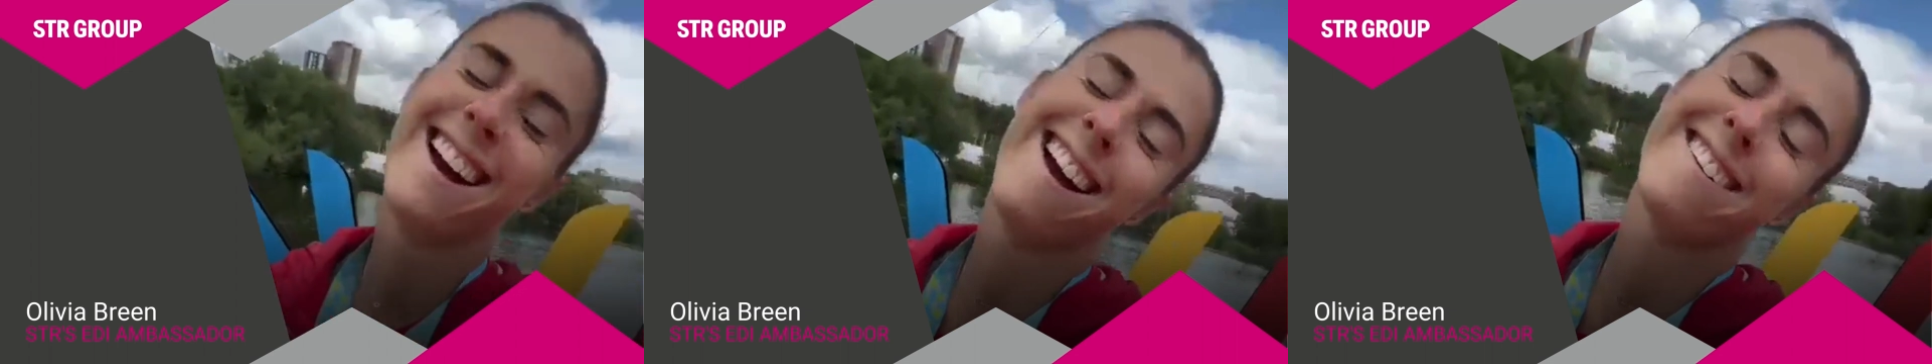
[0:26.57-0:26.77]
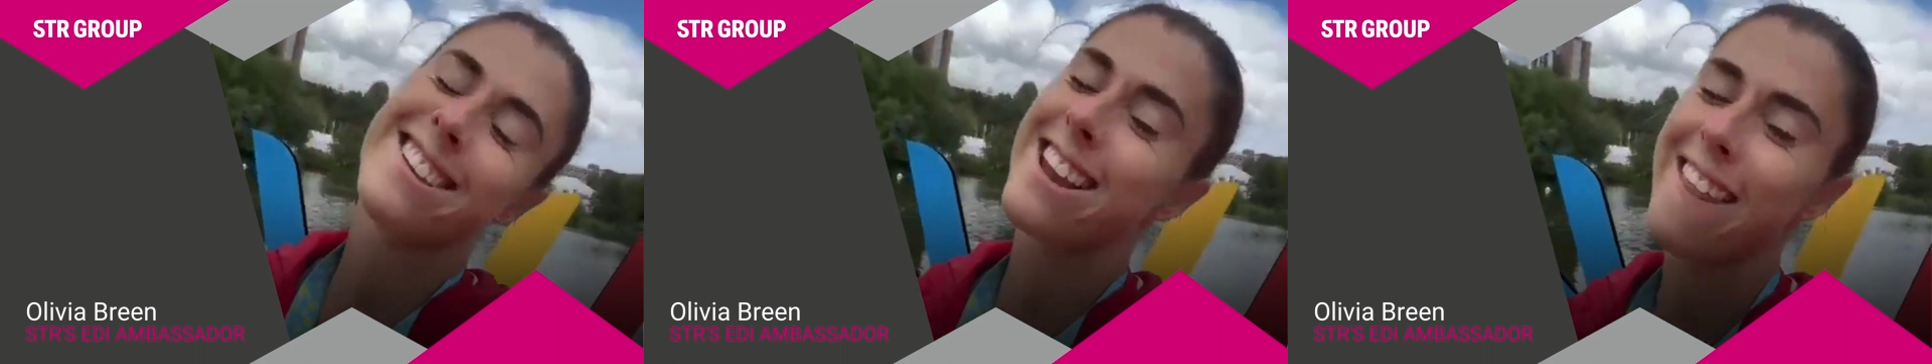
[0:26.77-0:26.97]

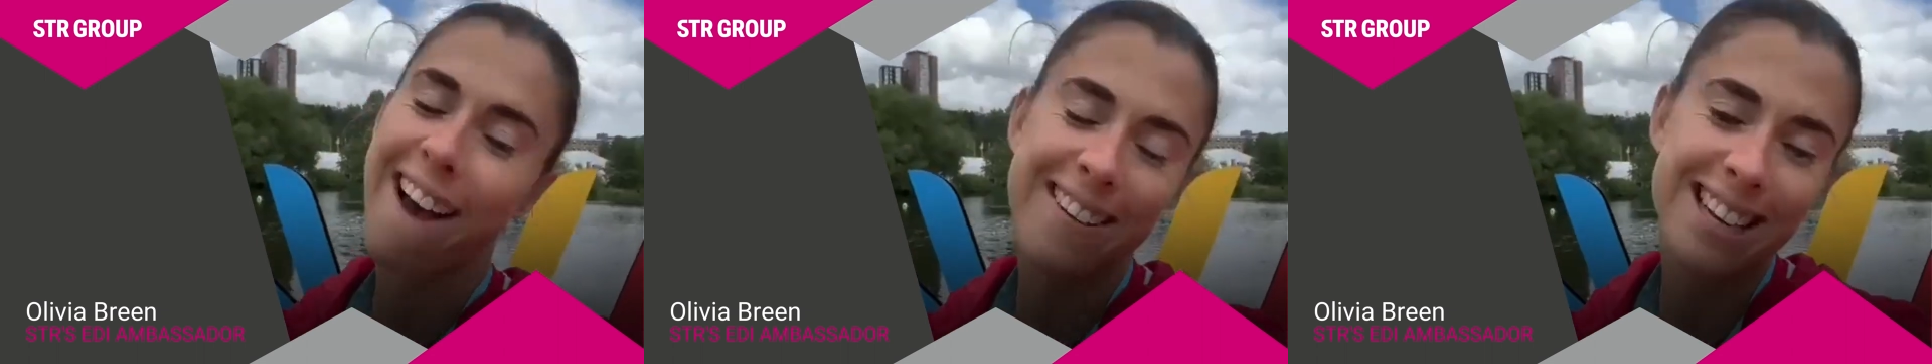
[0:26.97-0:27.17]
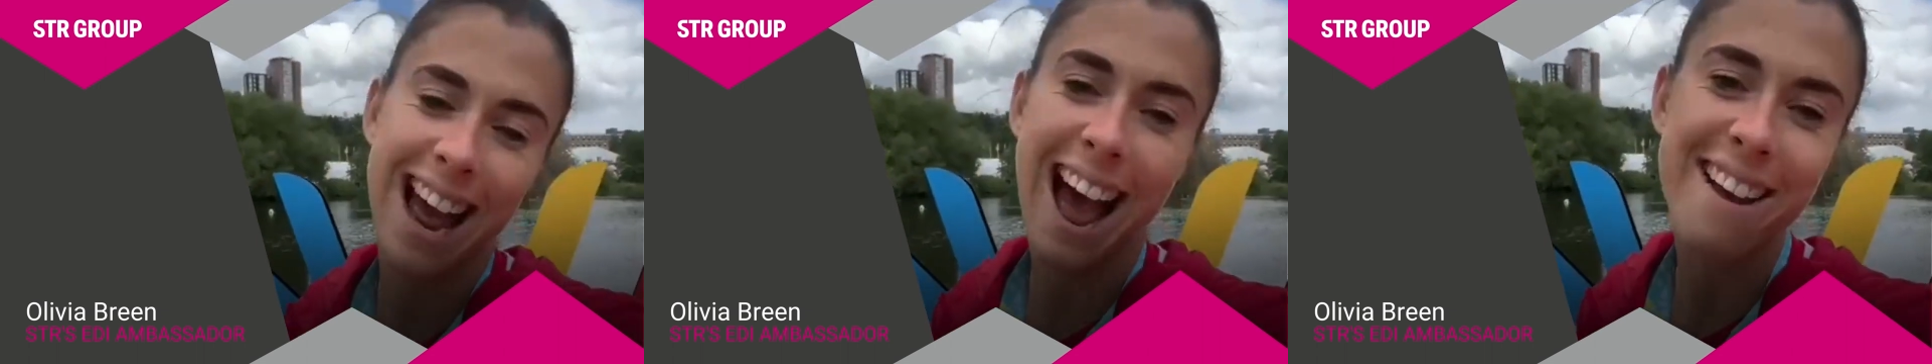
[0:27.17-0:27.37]
So
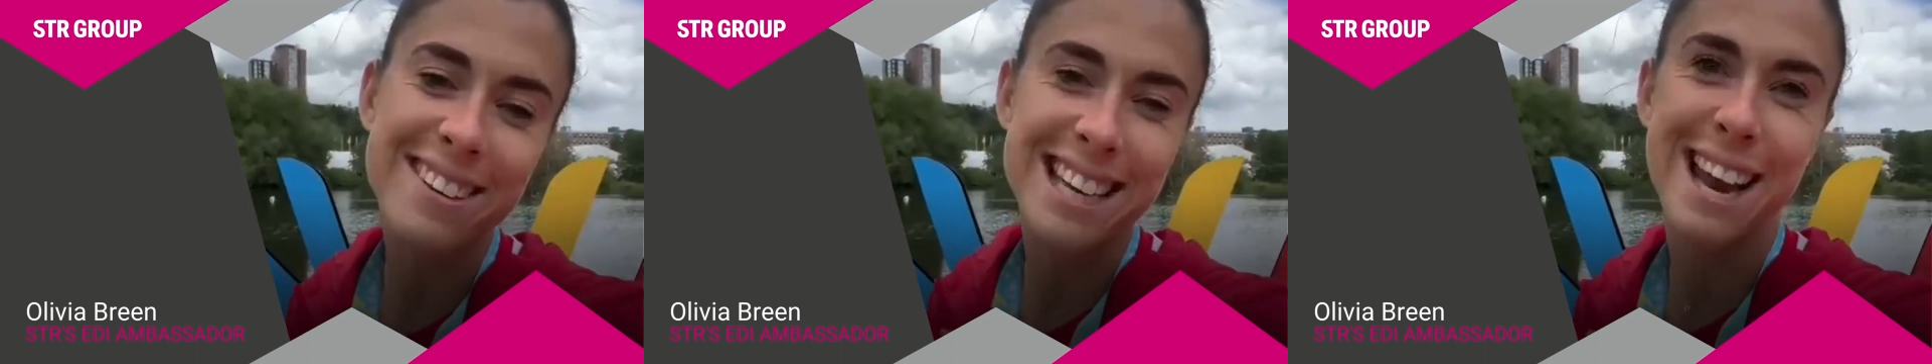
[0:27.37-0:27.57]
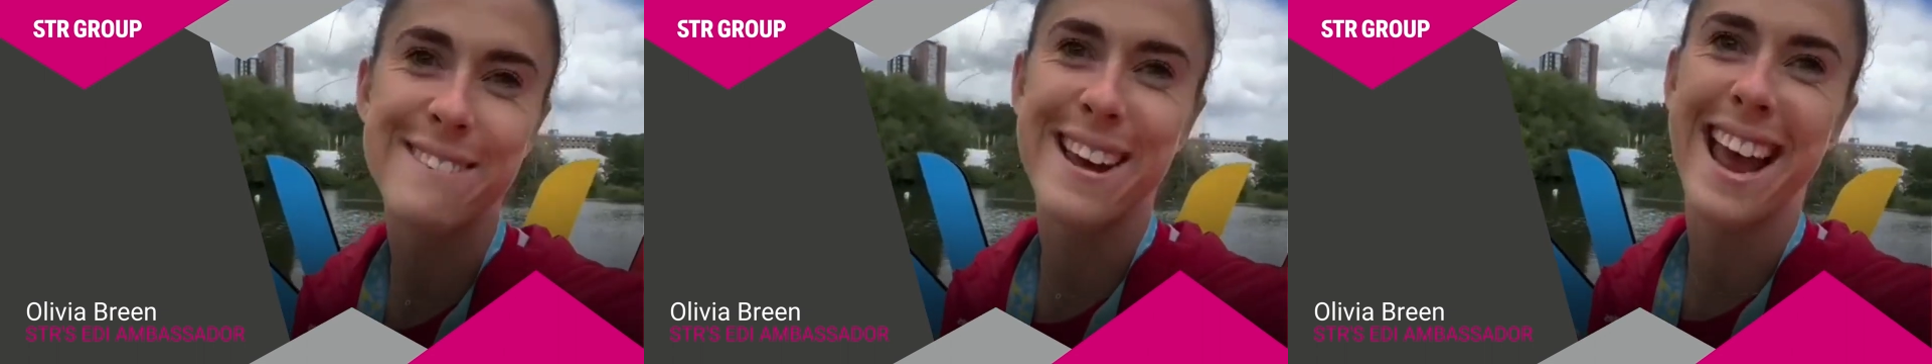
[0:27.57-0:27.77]
that was
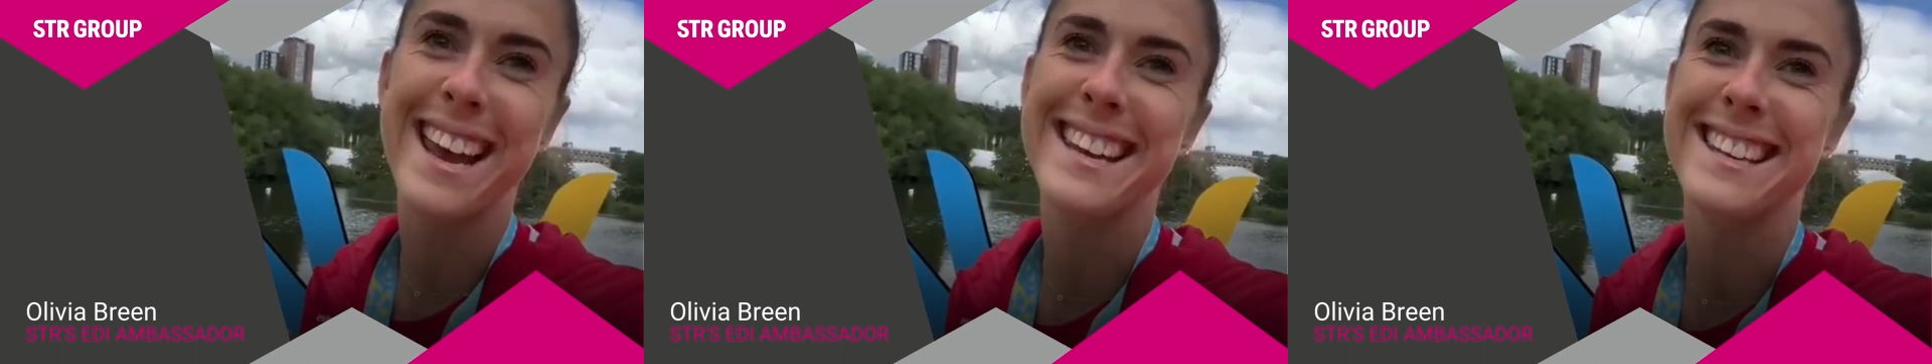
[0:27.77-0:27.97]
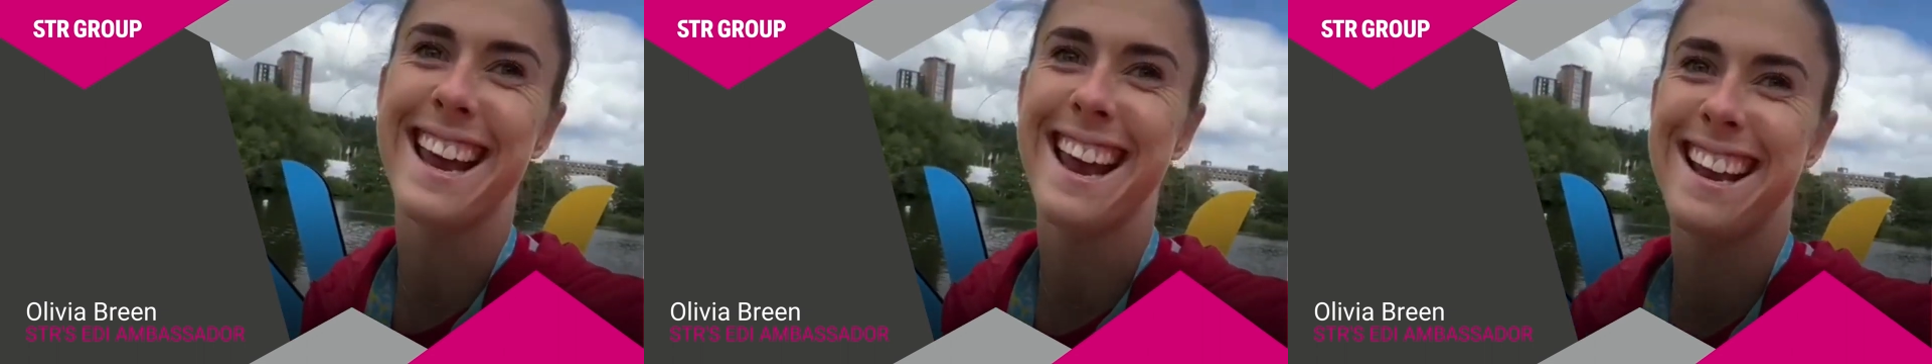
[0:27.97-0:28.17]
absolutely
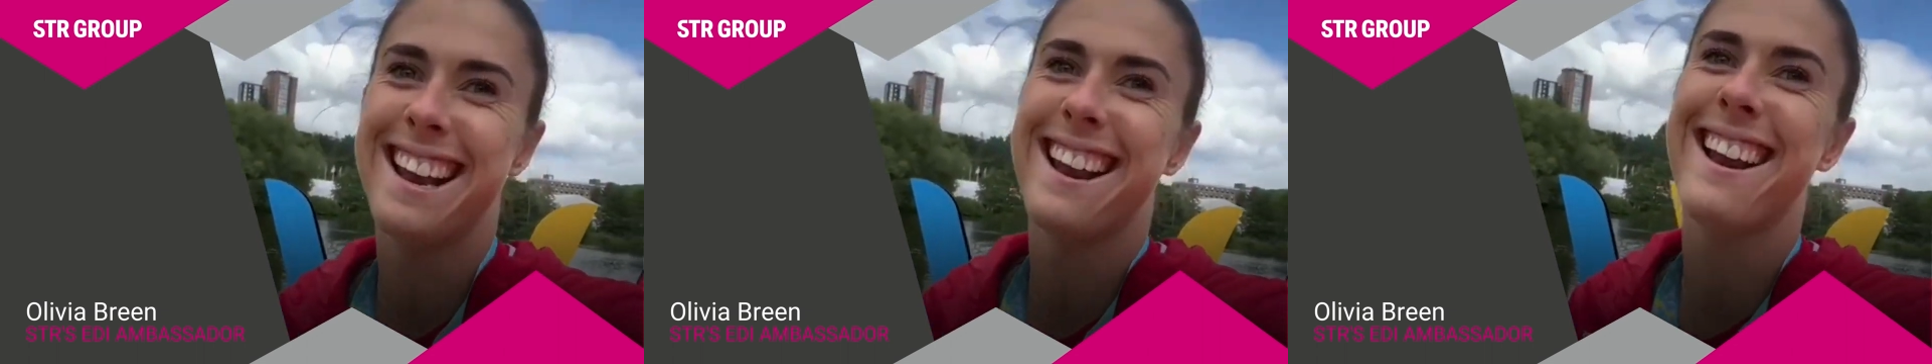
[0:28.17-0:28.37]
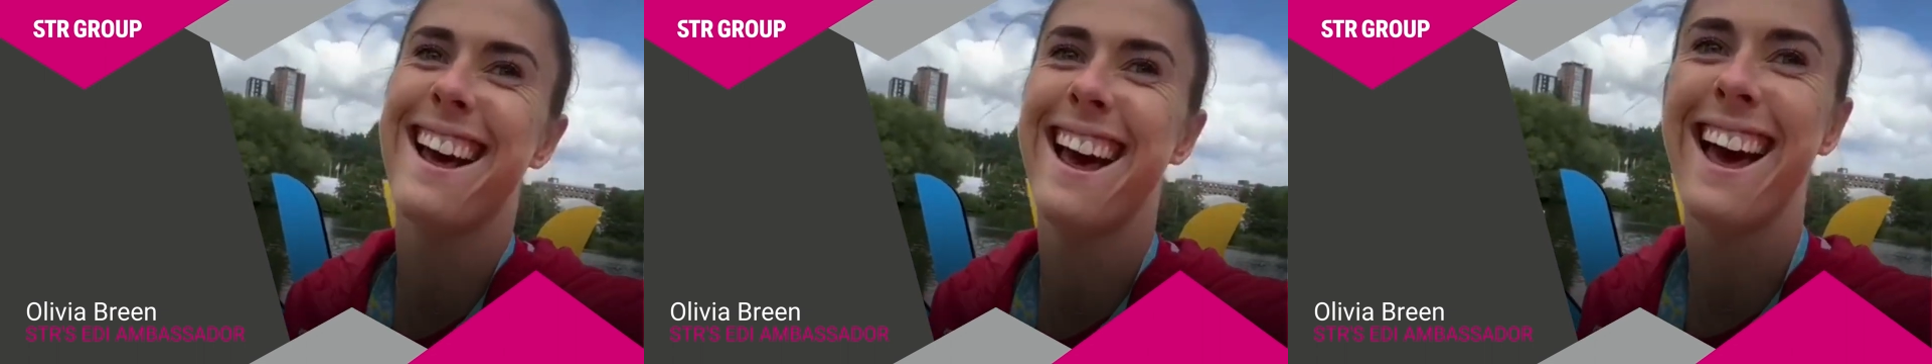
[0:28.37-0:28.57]

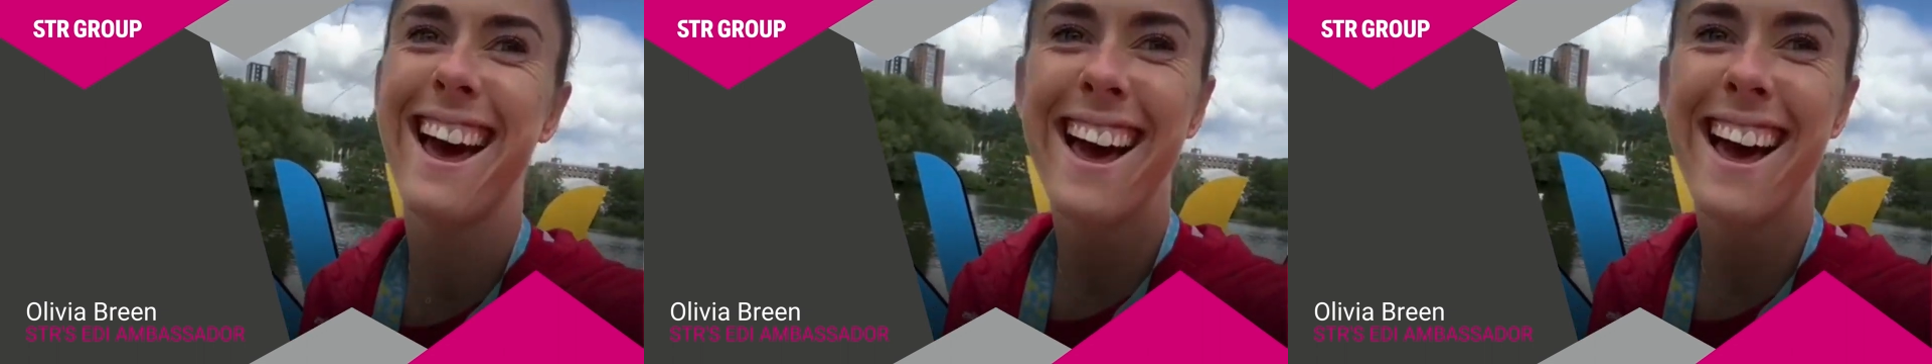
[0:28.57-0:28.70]
amazing.